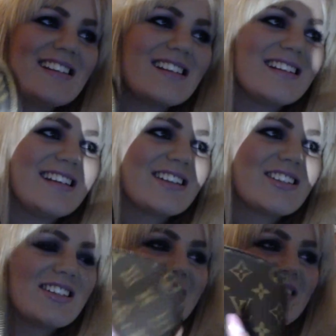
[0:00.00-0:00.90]
it's an
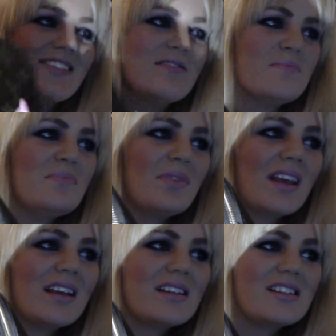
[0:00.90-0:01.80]
addiction.
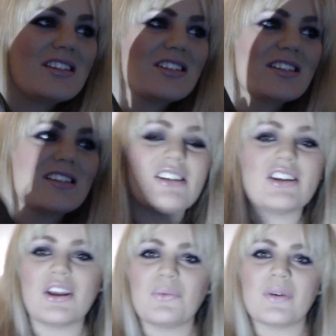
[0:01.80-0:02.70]
It's
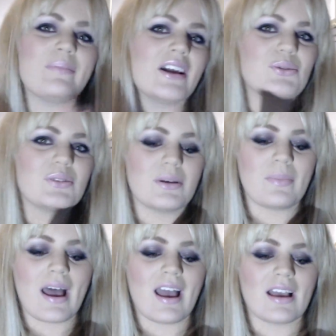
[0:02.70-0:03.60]
just, you want to match with
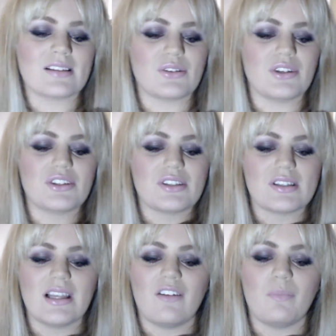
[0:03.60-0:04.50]
your bags, or you
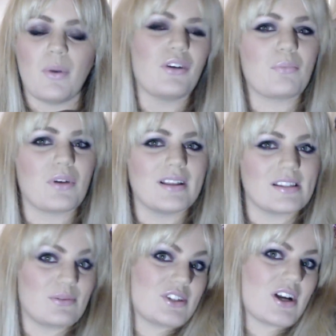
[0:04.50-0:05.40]
just love both
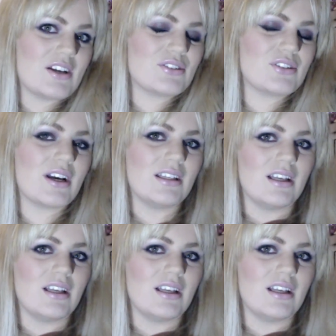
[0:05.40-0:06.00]
prints, which I do.